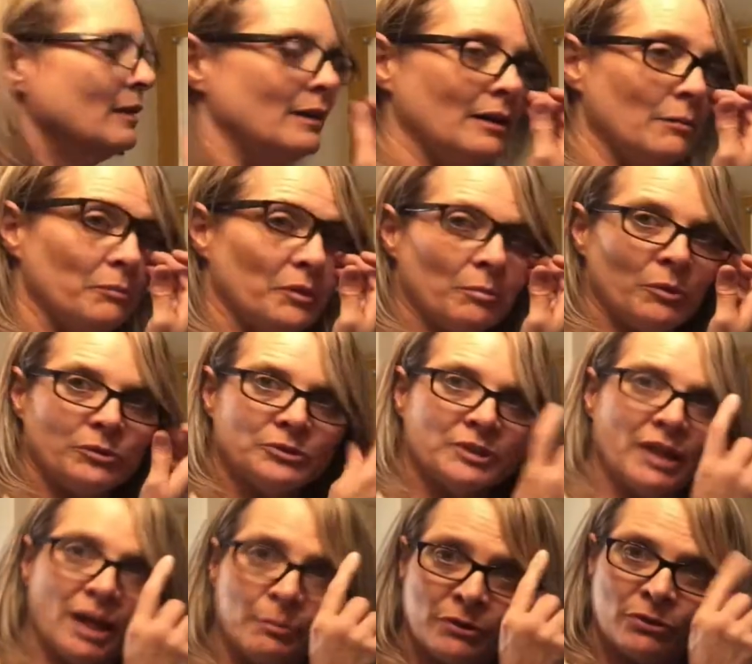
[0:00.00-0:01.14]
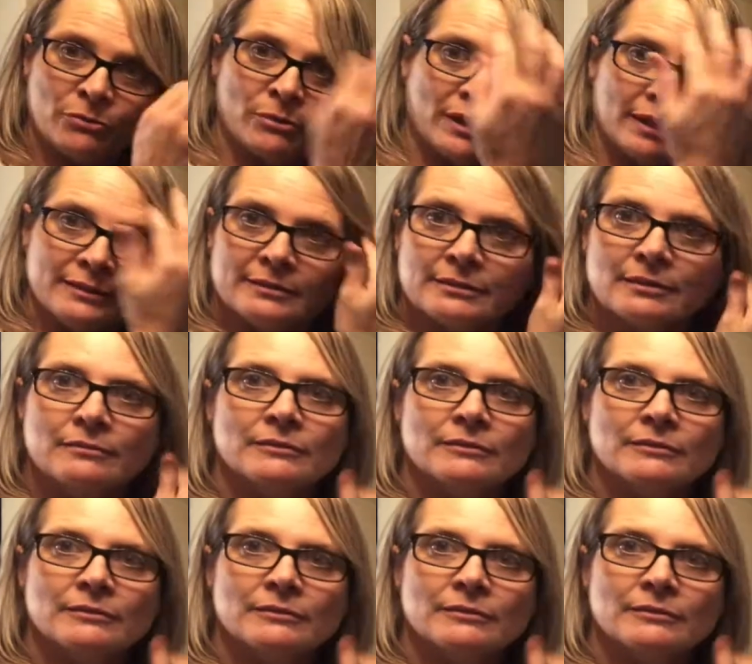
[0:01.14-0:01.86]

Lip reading: The most common threads